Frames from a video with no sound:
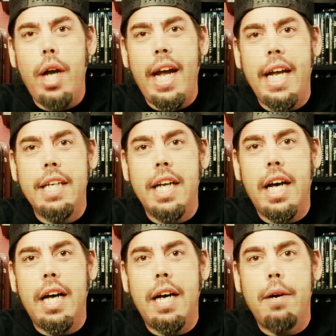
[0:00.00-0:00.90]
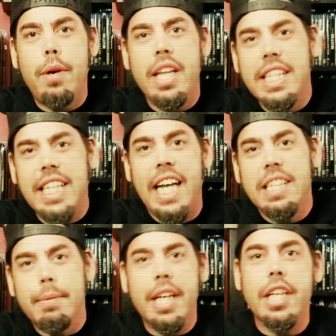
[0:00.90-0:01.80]
And one of these days,
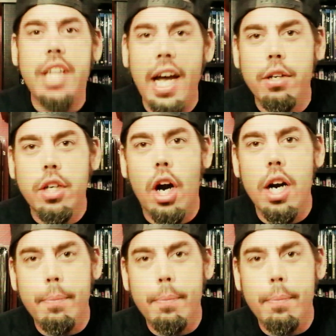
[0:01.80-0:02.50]
I'm going to get a title card.